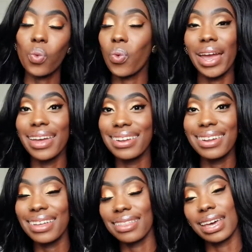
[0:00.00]

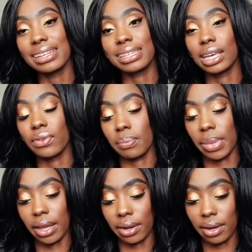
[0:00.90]
win, that's even
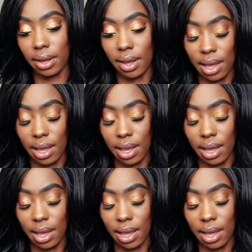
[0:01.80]
better.